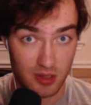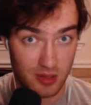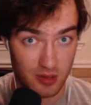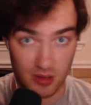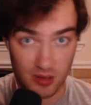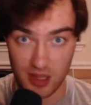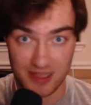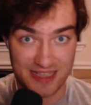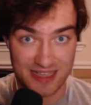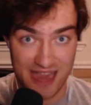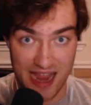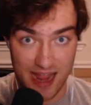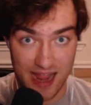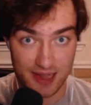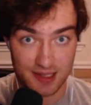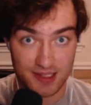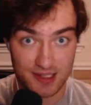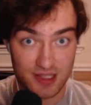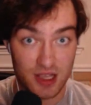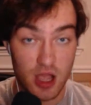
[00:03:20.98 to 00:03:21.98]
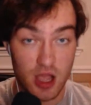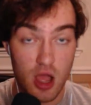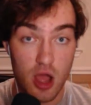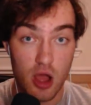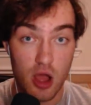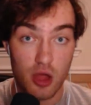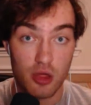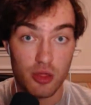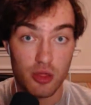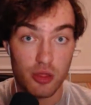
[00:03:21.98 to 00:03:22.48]
attacks,
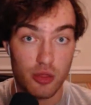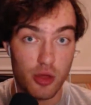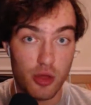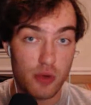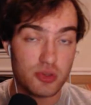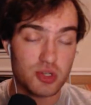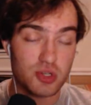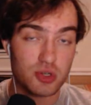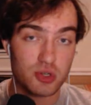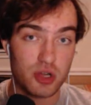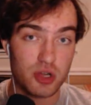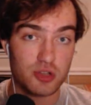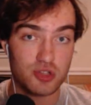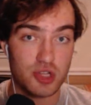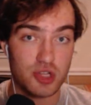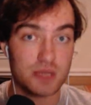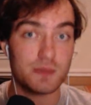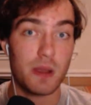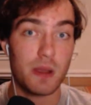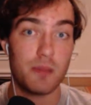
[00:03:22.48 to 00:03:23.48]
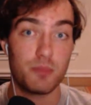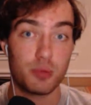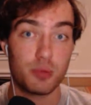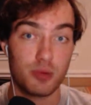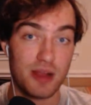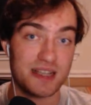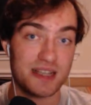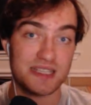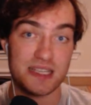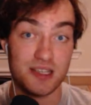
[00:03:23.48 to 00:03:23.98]
those are done just by
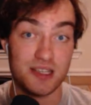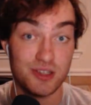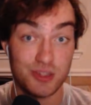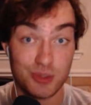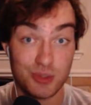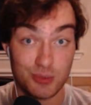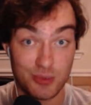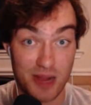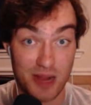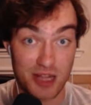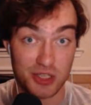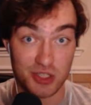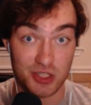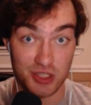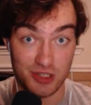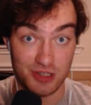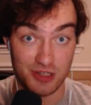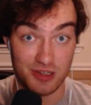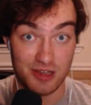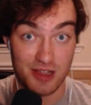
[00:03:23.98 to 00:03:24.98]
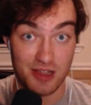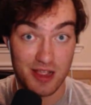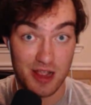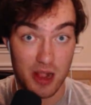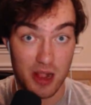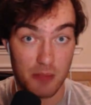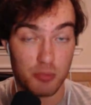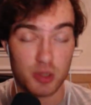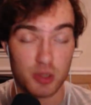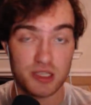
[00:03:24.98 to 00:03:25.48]
pressing a direction
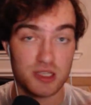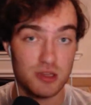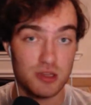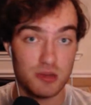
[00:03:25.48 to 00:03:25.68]
and pressing your